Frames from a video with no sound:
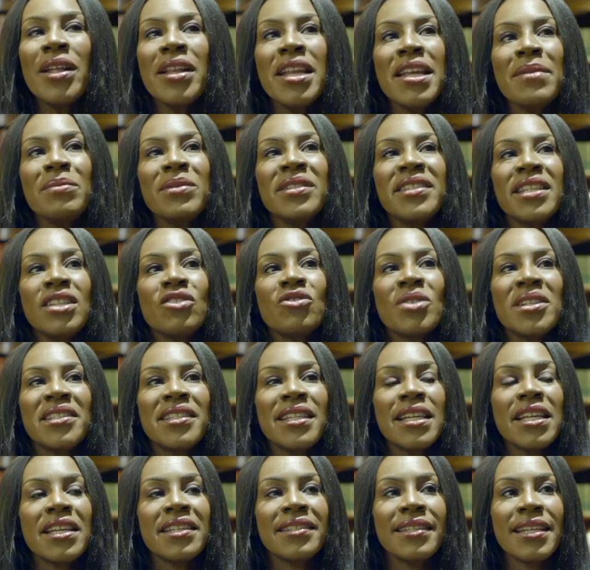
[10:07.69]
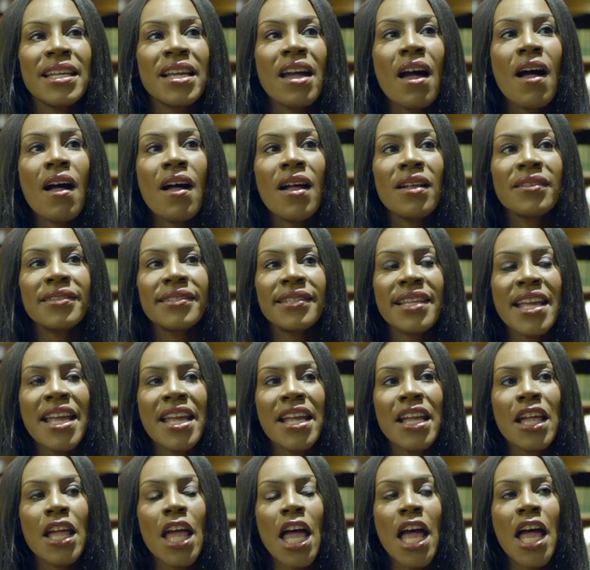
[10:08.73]
Well, it was interesting because in
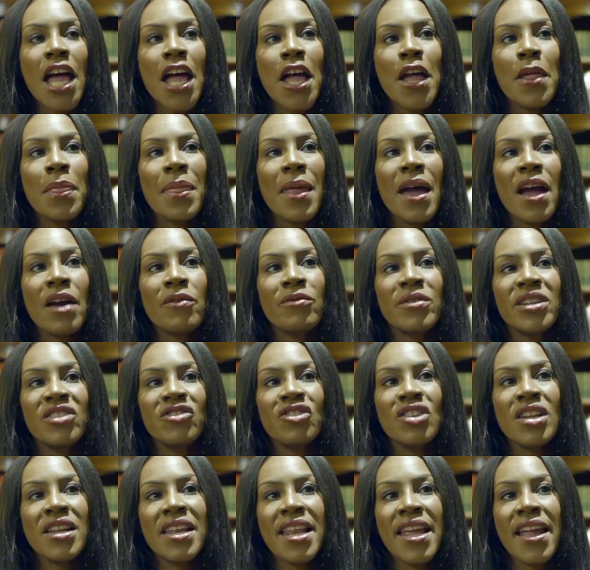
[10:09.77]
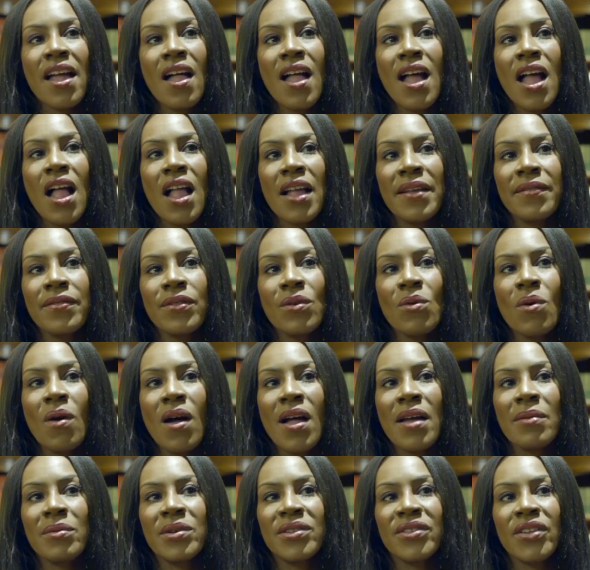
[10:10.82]
casting, um, originally I, I, thought
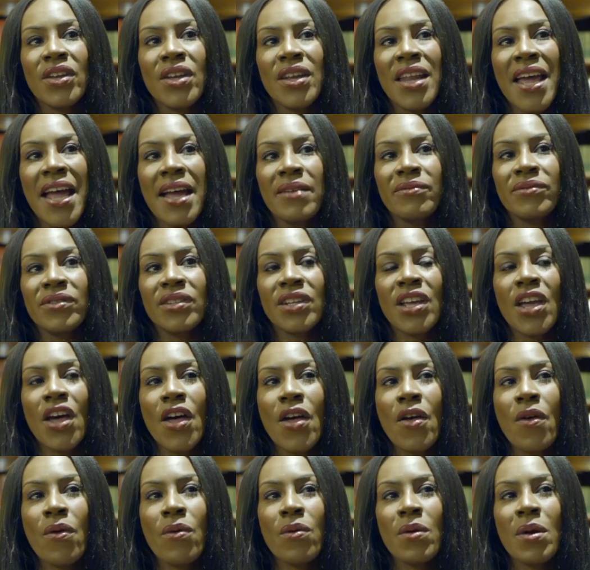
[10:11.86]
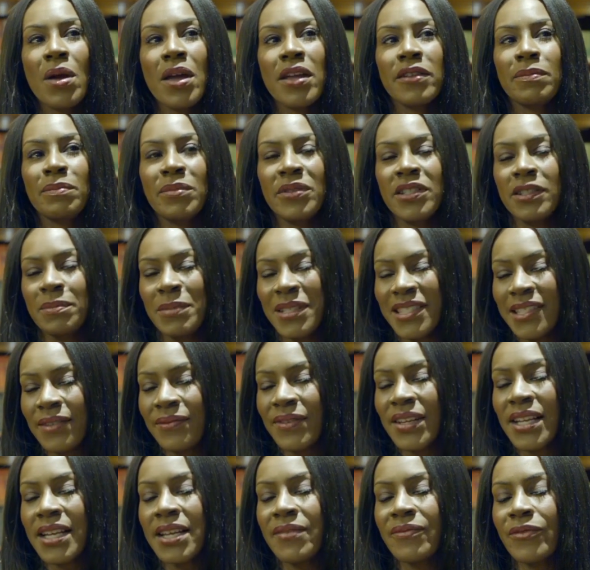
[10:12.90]
I was going to have to go eh,
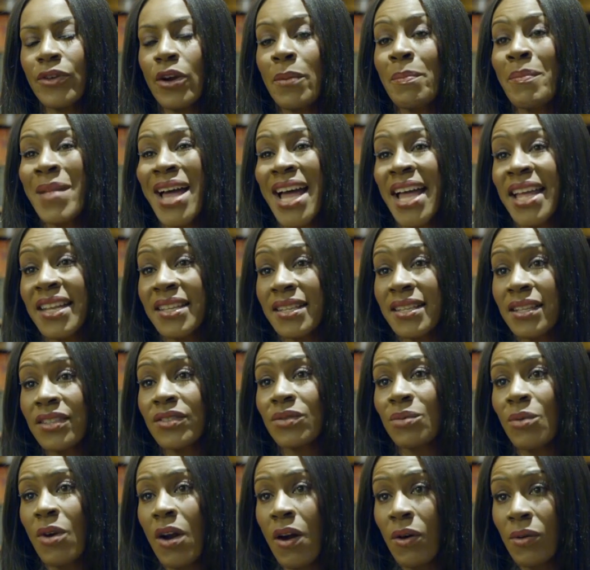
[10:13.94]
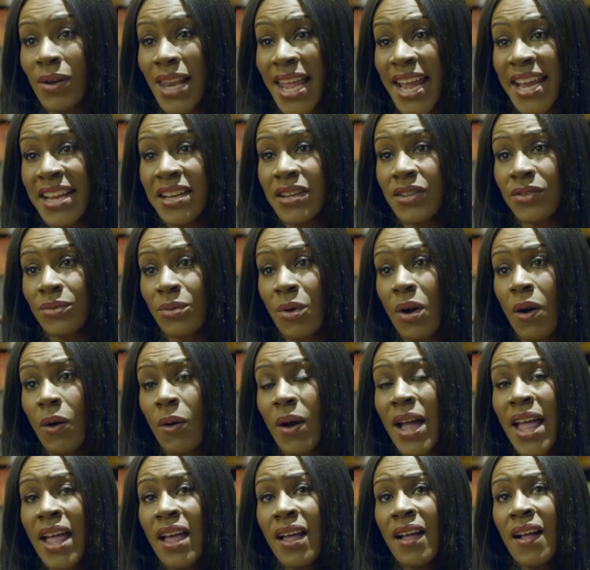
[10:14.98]
specifically for Amandla's role, Lena's
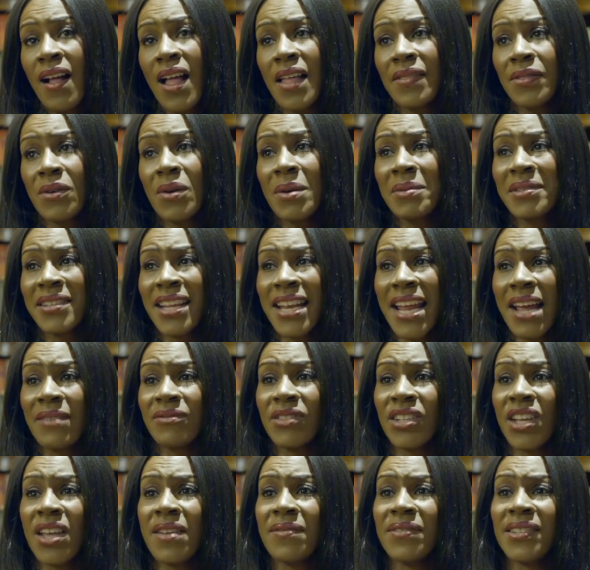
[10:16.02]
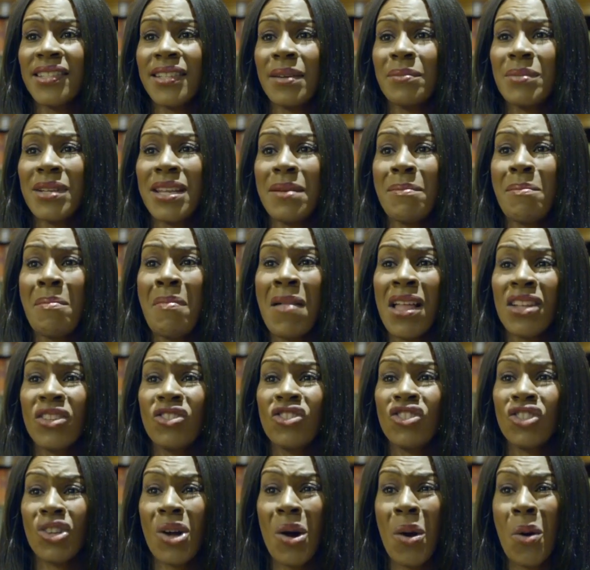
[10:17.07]
role. I thought I was going to have to go for somebody much